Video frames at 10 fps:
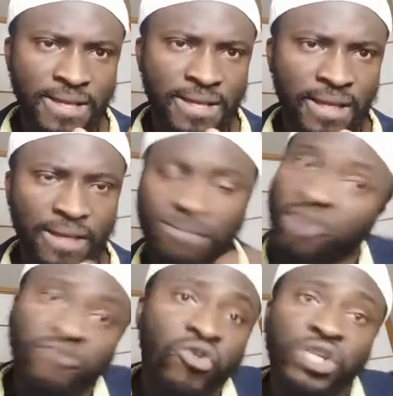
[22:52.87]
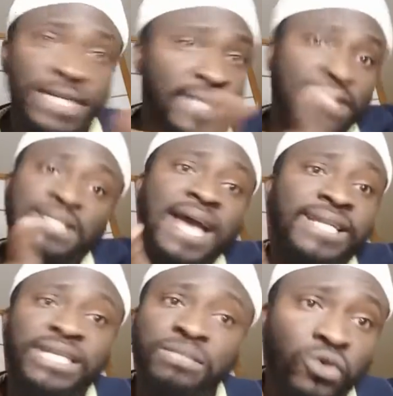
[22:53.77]
But unfortunately, this is the hadith
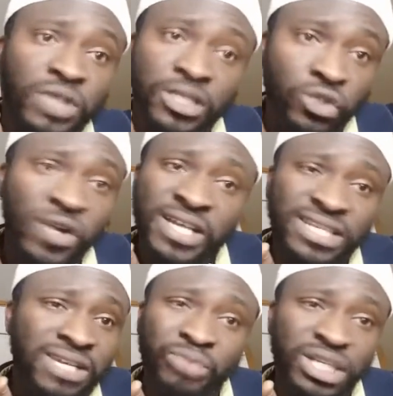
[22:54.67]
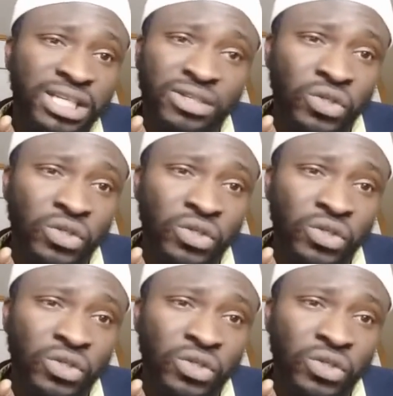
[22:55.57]
books. The scholars keep preaching to you.